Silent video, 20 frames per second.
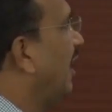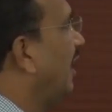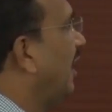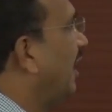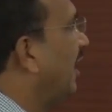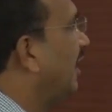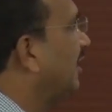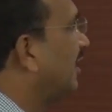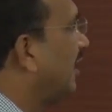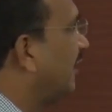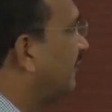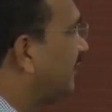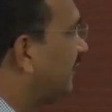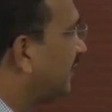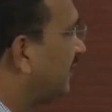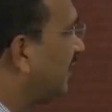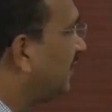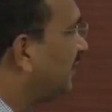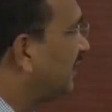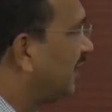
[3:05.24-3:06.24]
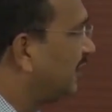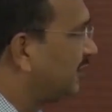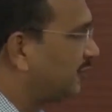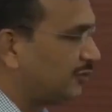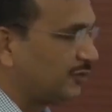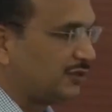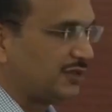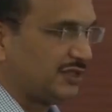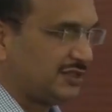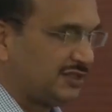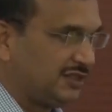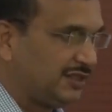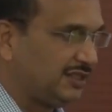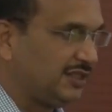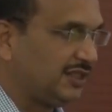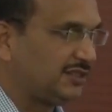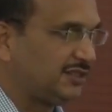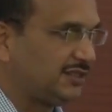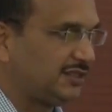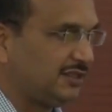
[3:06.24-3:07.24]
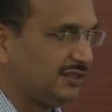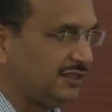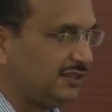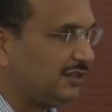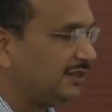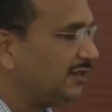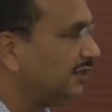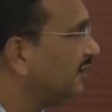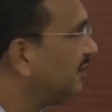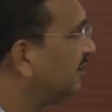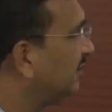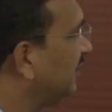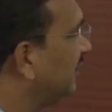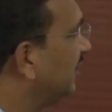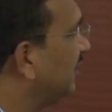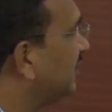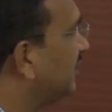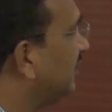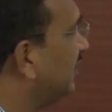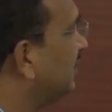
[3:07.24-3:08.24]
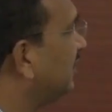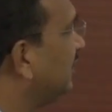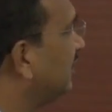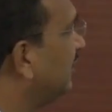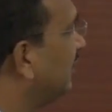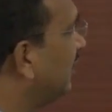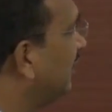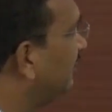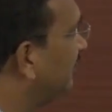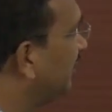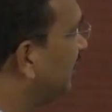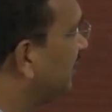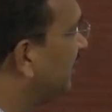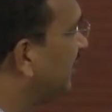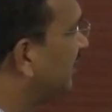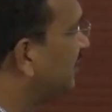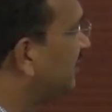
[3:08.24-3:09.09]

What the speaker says: And after that I took a seriousness in the business,